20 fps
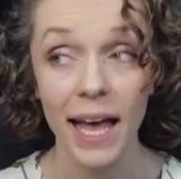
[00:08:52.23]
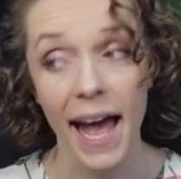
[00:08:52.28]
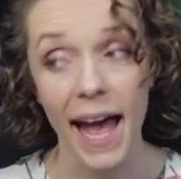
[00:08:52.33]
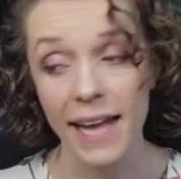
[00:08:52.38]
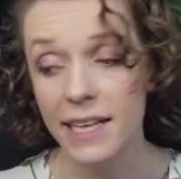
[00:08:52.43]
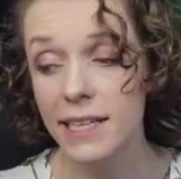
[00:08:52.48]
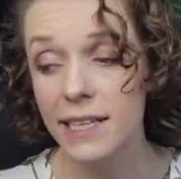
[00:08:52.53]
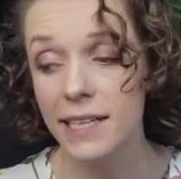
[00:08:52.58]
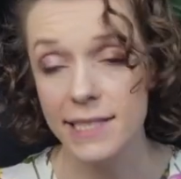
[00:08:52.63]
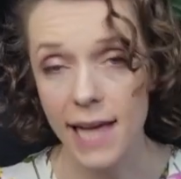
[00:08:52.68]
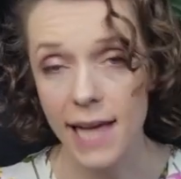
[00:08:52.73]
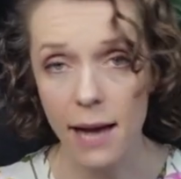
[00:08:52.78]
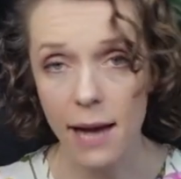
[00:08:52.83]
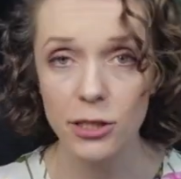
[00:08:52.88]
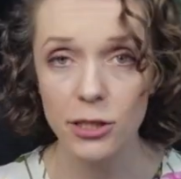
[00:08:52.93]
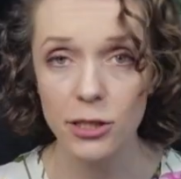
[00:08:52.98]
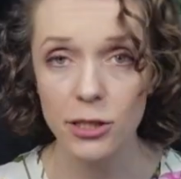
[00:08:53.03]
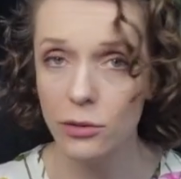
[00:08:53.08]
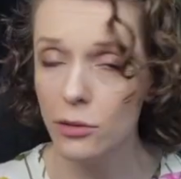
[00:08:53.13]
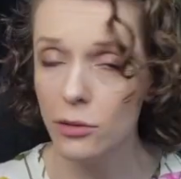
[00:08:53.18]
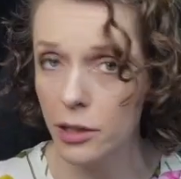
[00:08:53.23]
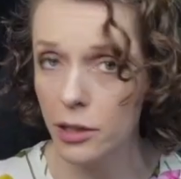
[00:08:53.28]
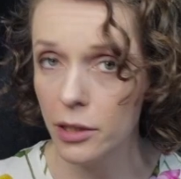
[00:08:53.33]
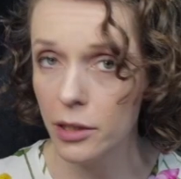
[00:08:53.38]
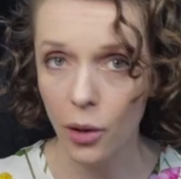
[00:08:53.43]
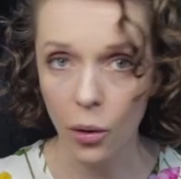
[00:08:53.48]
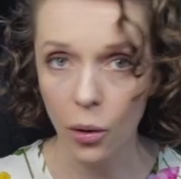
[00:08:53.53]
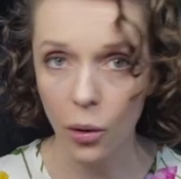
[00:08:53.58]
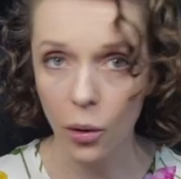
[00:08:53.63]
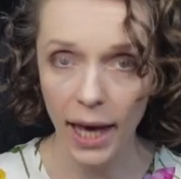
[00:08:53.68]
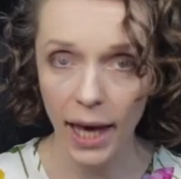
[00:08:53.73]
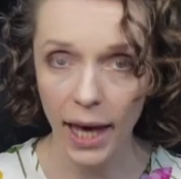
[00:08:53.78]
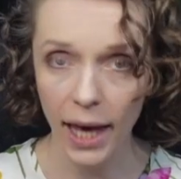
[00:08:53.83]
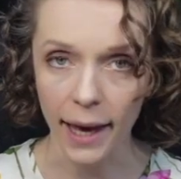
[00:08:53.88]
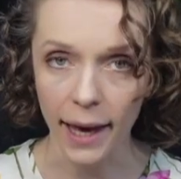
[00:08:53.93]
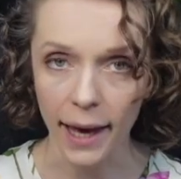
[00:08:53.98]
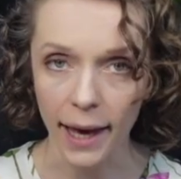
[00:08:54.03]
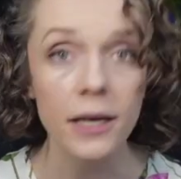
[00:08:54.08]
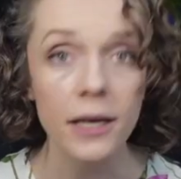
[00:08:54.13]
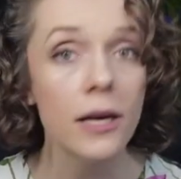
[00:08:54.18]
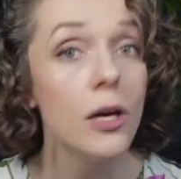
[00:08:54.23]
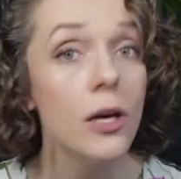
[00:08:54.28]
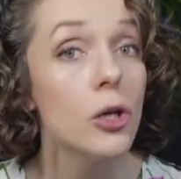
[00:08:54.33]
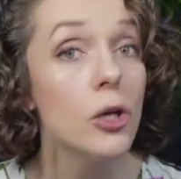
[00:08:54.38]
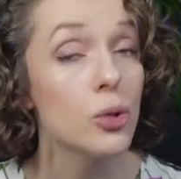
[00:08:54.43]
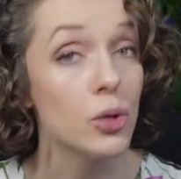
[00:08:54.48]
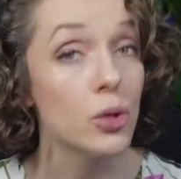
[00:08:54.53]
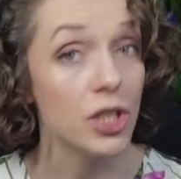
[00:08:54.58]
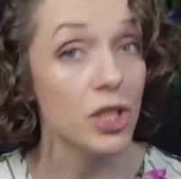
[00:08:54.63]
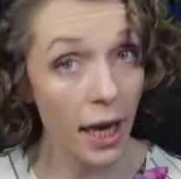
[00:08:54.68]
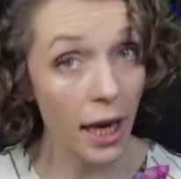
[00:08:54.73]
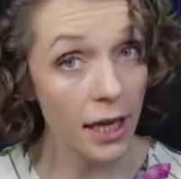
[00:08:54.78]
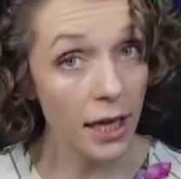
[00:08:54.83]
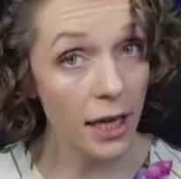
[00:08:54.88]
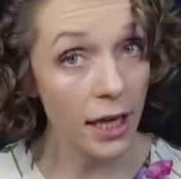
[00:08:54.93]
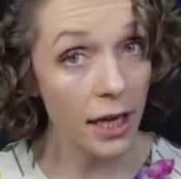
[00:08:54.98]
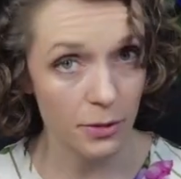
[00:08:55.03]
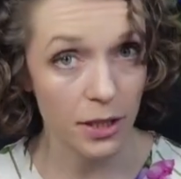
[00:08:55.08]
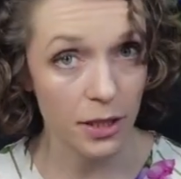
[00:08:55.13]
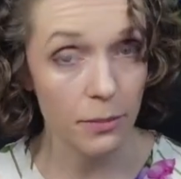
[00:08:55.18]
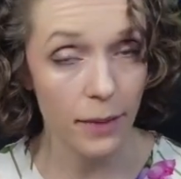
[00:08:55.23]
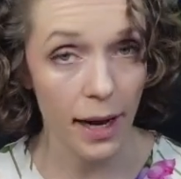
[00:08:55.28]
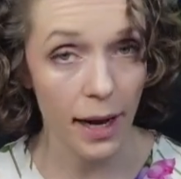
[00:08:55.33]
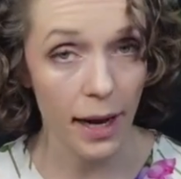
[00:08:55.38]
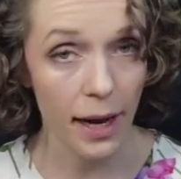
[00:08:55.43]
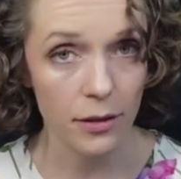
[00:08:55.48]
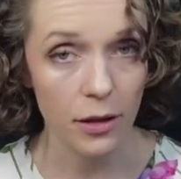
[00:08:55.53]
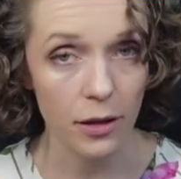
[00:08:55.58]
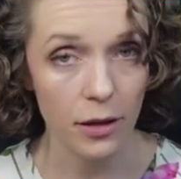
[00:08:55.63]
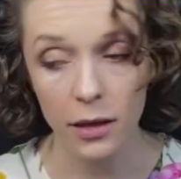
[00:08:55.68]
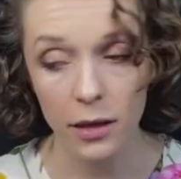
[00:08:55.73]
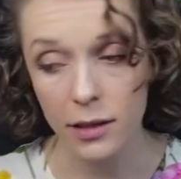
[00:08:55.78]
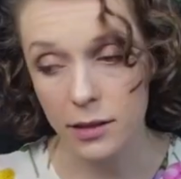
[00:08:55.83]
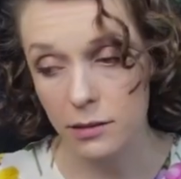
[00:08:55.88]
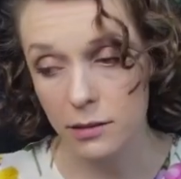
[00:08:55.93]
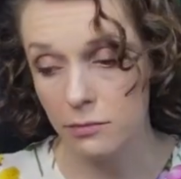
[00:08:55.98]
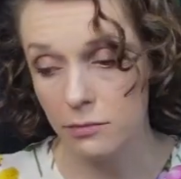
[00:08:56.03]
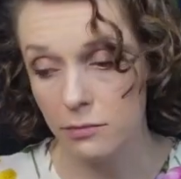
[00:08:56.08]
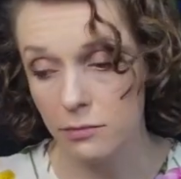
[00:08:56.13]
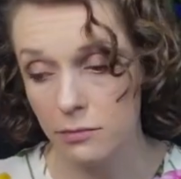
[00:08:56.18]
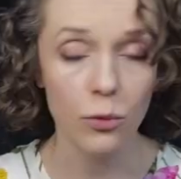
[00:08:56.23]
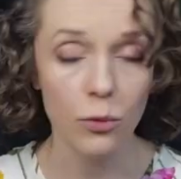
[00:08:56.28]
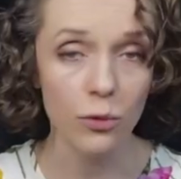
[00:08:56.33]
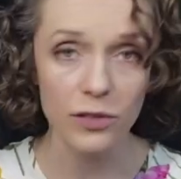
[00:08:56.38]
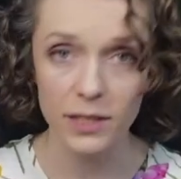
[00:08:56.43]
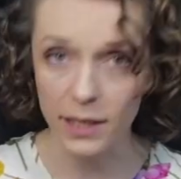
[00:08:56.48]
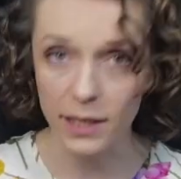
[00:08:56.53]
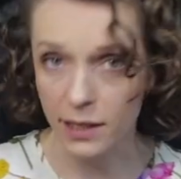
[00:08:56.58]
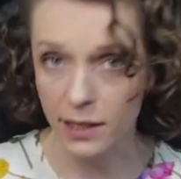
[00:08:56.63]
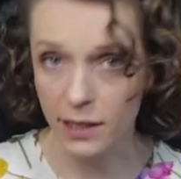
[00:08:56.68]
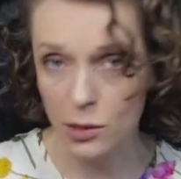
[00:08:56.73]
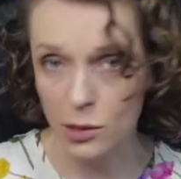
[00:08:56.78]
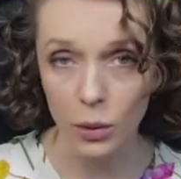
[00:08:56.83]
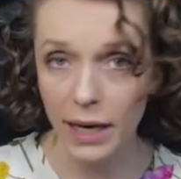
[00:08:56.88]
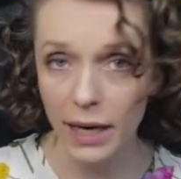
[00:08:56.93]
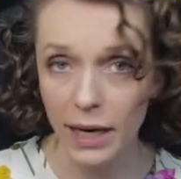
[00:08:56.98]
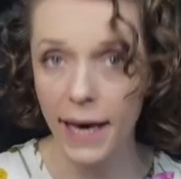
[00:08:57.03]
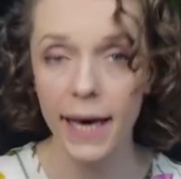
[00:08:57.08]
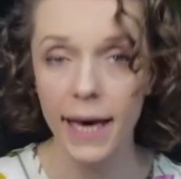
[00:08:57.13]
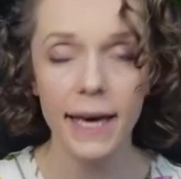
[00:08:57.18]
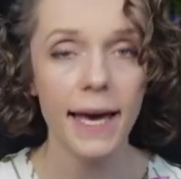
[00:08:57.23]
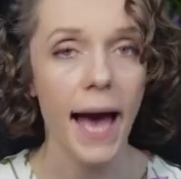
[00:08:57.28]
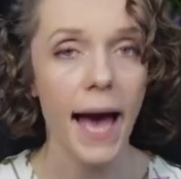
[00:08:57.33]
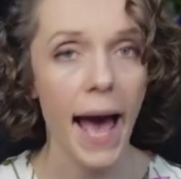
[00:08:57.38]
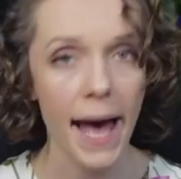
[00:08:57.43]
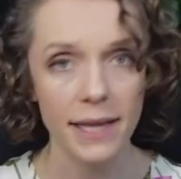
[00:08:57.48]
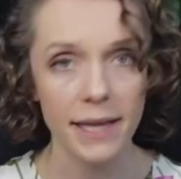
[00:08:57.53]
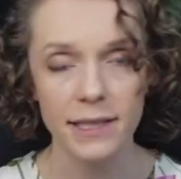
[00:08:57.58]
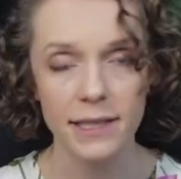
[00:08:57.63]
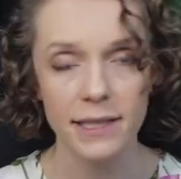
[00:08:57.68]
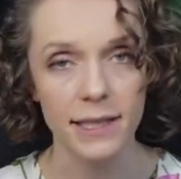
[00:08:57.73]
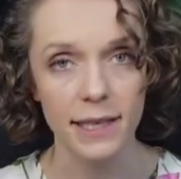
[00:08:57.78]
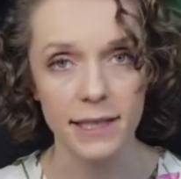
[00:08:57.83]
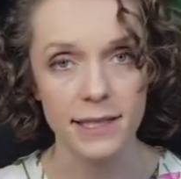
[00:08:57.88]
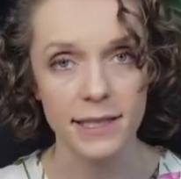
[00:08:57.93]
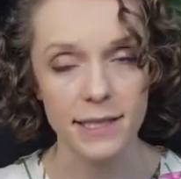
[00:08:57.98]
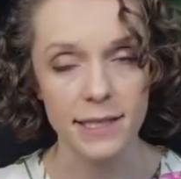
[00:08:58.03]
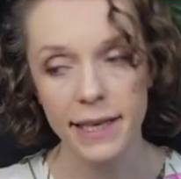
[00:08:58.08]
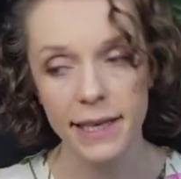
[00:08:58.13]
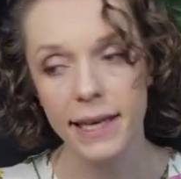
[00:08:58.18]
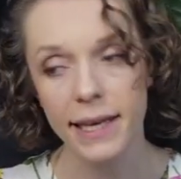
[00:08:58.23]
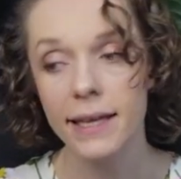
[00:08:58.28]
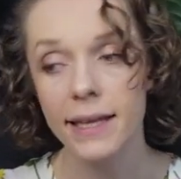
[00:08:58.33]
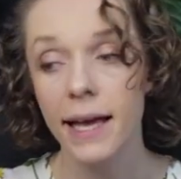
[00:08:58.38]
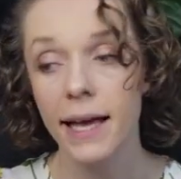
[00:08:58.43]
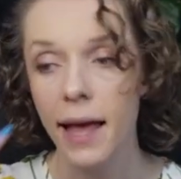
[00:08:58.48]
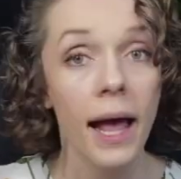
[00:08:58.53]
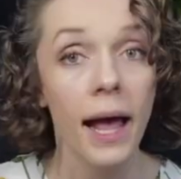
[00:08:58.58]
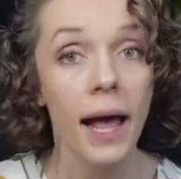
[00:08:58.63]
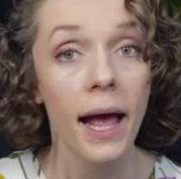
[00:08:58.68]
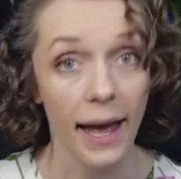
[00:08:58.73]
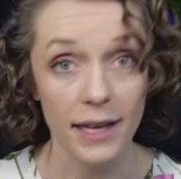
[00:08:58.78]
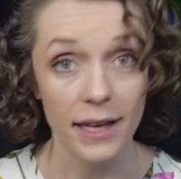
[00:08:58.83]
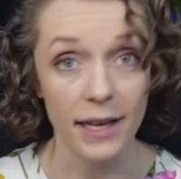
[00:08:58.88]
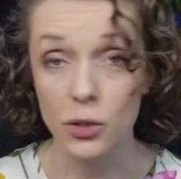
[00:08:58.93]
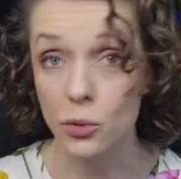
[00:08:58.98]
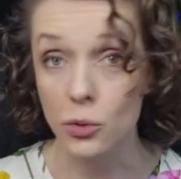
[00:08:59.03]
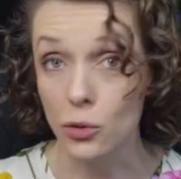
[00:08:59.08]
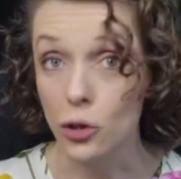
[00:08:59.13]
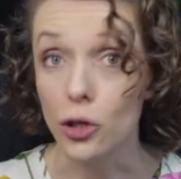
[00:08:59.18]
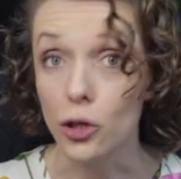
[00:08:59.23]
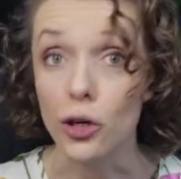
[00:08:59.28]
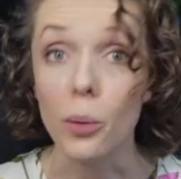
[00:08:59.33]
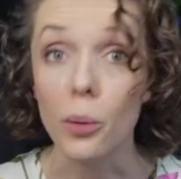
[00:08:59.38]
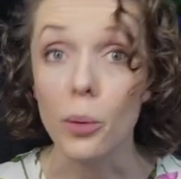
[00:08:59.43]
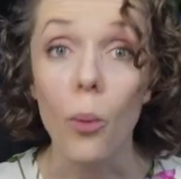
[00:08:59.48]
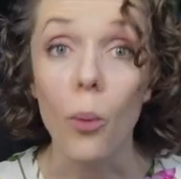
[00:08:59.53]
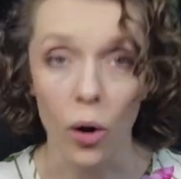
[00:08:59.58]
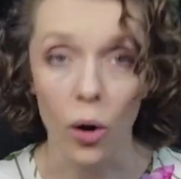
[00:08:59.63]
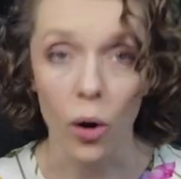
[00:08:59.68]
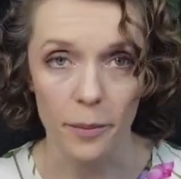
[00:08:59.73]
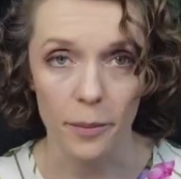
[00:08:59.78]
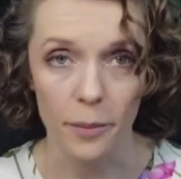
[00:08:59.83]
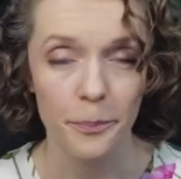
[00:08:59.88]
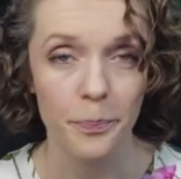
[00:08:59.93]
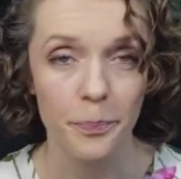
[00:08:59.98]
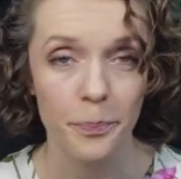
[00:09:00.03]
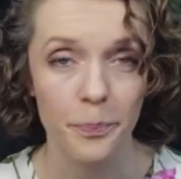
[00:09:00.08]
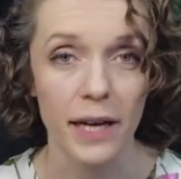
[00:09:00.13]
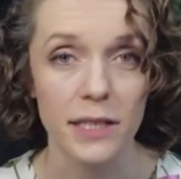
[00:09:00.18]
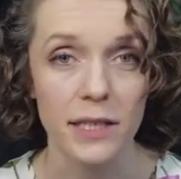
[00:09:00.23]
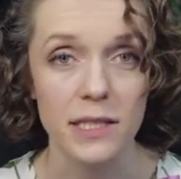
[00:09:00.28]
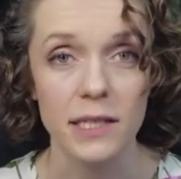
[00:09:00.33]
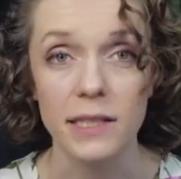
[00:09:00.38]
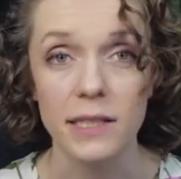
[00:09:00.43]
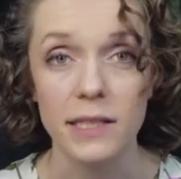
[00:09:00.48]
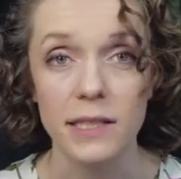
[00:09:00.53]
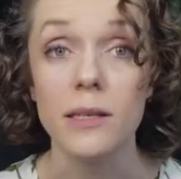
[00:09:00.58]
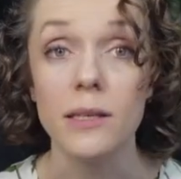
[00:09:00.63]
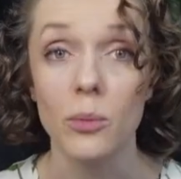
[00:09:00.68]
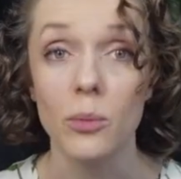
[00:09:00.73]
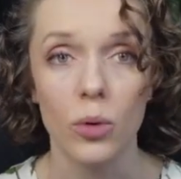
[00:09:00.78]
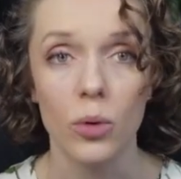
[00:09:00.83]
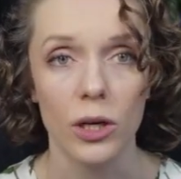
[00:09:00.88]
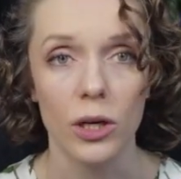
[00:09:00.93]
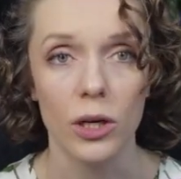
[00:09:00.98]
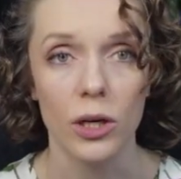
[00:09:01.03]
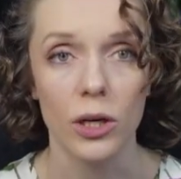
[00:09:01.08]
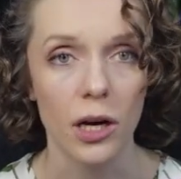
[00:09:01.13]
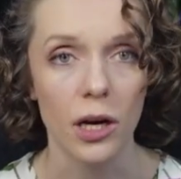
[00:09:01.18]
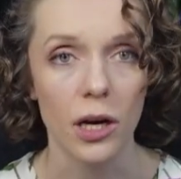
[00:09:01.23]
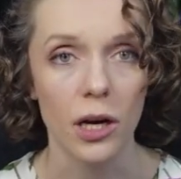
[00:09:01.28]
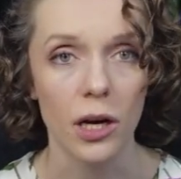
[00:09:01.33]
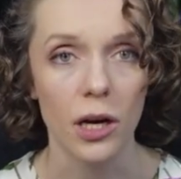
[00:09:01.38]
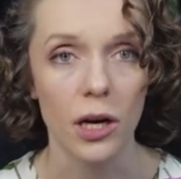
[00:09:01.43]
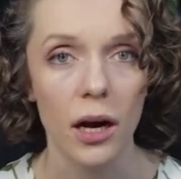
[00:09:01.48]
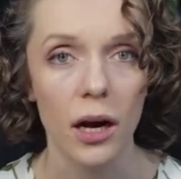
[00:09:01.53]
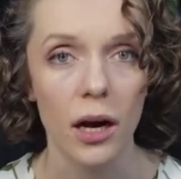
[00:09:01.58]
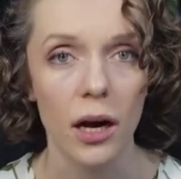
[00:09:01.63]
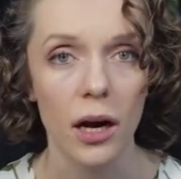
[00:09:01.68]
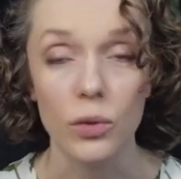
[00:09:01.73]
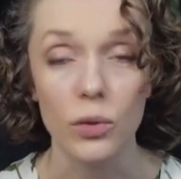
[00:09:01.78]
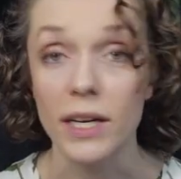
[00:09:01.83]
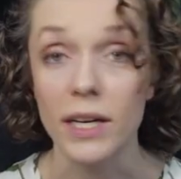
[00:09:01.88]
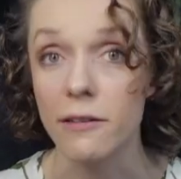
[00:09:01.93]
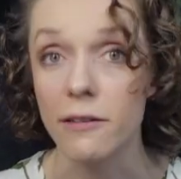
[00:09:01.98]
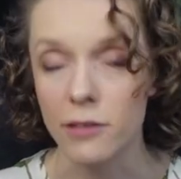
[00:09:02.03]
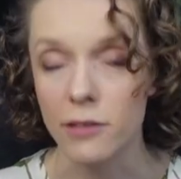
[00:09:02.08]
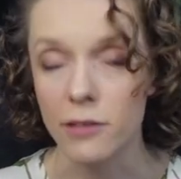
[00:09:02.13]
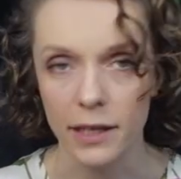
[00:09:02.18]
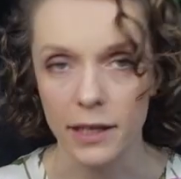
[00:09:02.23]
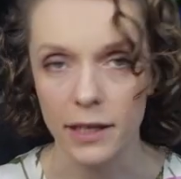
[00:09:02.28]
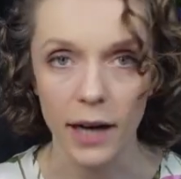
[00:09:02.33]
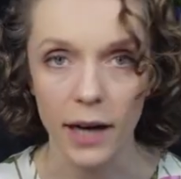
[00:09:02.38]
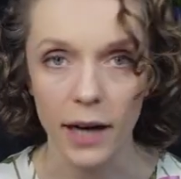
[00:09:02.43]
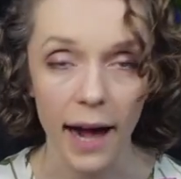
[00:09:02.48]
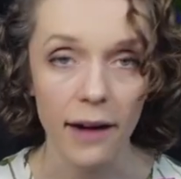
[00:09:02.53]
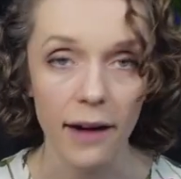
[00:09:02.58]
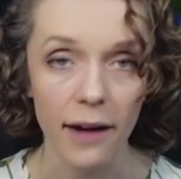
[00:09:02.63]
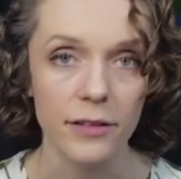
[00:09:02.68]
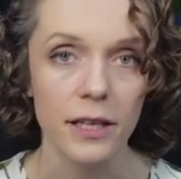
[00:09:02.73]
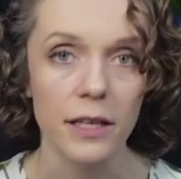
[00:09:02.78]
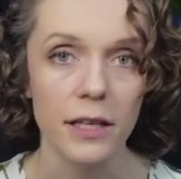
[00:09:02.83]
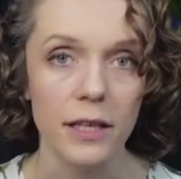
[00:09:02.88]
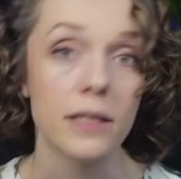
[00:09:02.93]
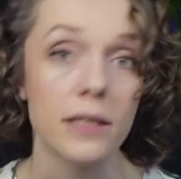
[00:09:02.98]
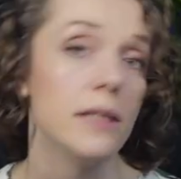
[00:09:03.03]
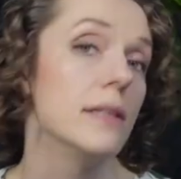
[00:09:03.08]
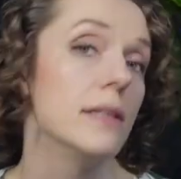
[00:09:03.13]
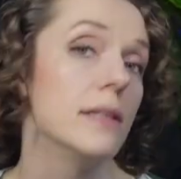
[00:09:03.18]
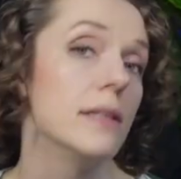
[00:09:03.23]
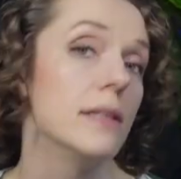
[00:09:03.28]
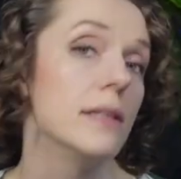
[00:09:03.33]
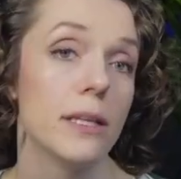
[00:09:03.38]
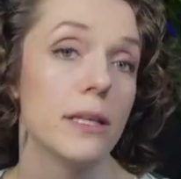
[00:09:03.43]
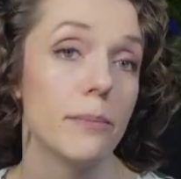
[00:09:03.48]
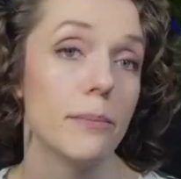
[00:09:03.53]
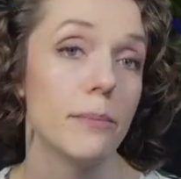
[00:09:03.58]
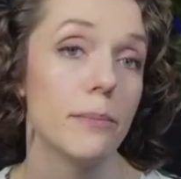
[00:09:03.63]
And it is absolutely okay to change sprint backlog and move things away, add things in as you learn more, as the team works on whatever they have in the sprint